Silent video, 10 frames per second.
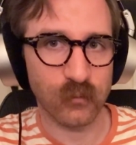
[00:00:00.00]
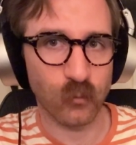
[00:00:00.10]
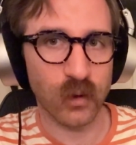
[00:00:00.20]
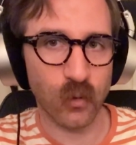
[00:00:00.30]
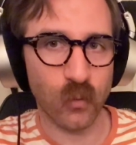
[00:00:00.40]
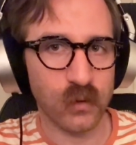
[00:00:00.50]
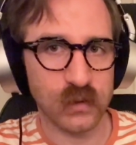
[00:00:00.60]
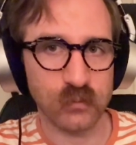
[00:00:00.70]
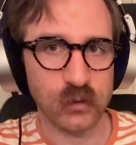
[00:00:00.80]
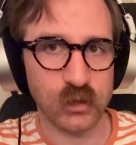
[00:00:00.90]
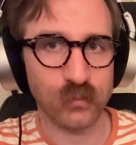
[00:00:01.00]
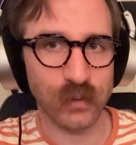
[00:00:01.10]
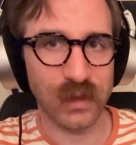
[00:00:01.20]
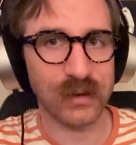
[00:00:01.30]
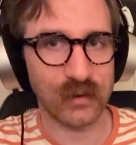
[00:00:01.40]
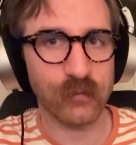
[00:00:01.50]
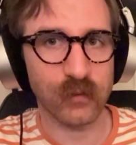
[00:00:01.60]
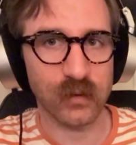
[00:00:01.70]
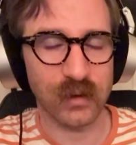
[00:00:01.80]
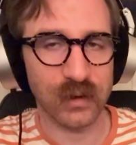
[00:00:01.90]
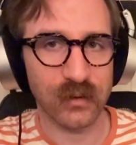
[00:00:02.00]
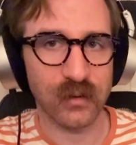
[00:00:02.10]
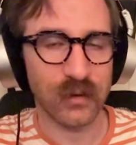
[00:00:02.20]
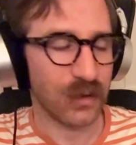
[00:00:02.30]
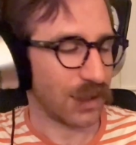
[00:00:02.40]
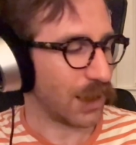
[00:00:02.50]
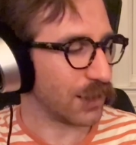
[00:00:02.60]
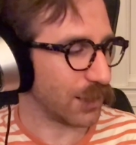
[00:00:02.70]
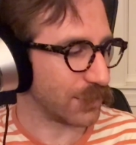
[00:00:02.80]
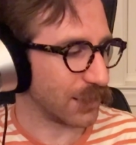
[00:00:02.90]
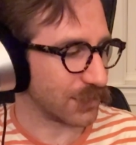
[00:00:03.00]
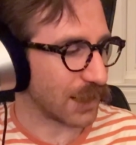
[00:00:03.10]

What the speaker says: What chords would you play differently? And I think